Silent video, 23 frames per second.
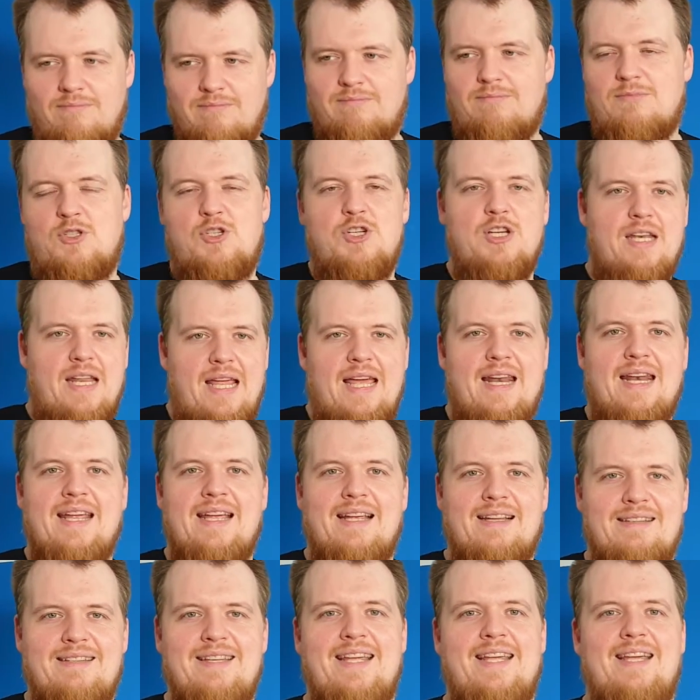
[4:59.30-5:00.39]

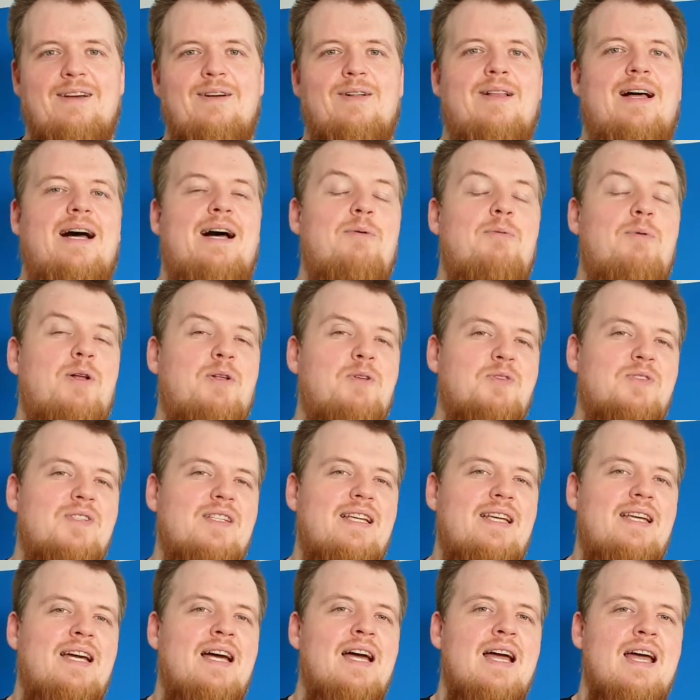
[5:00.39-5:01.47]
generic tale, I will
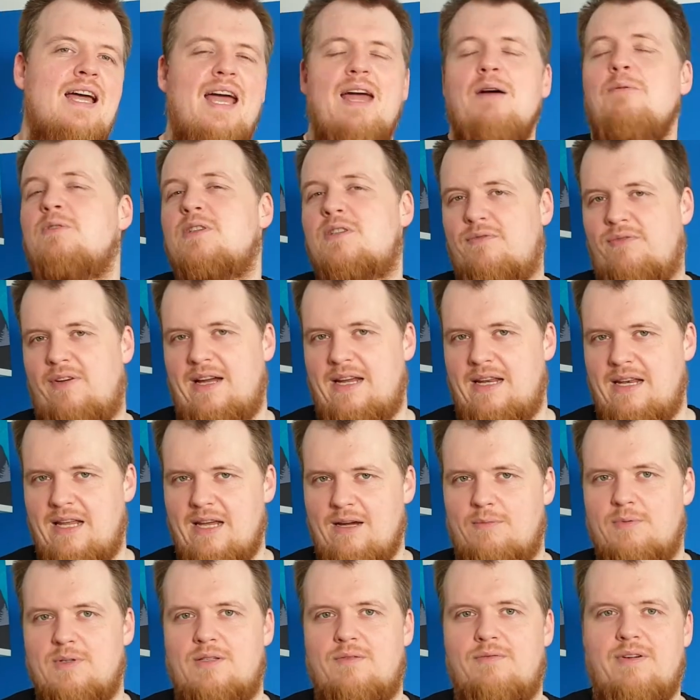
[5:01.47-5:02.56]
say. It was fine,
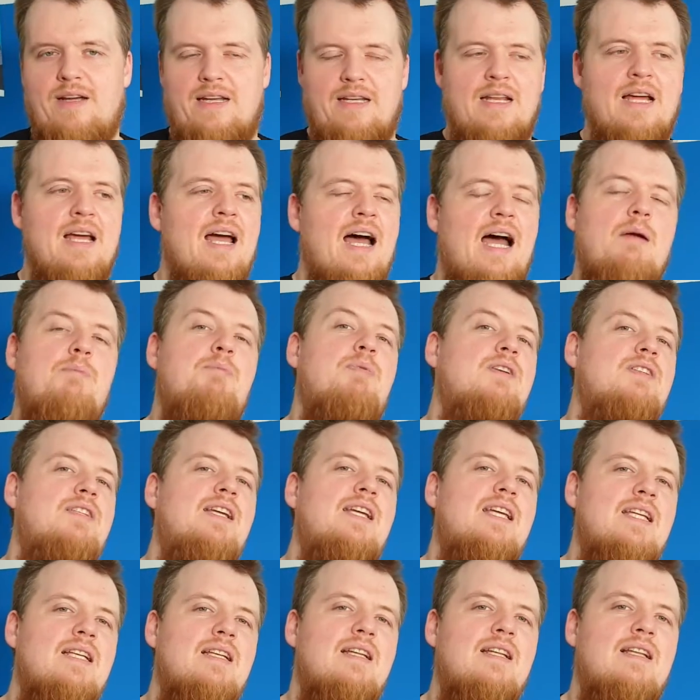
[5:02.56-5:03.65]
it was fine. I
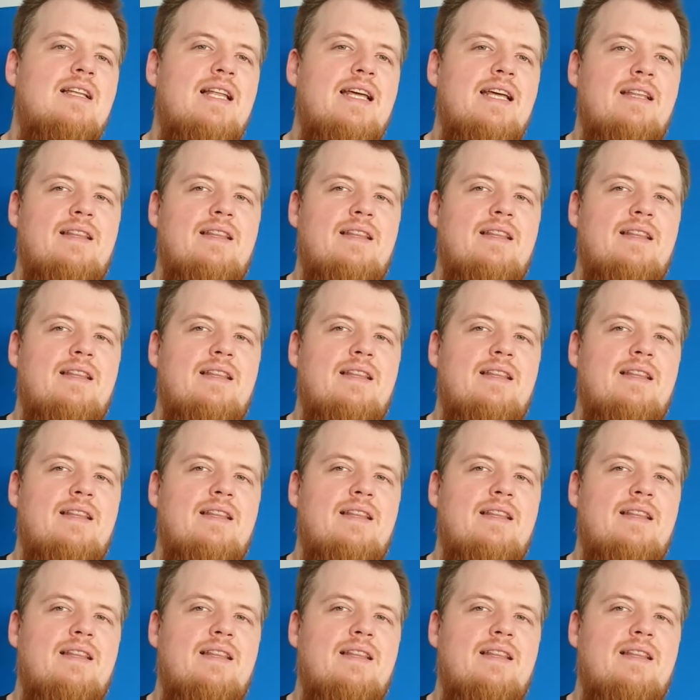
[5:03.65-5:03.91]
particularly like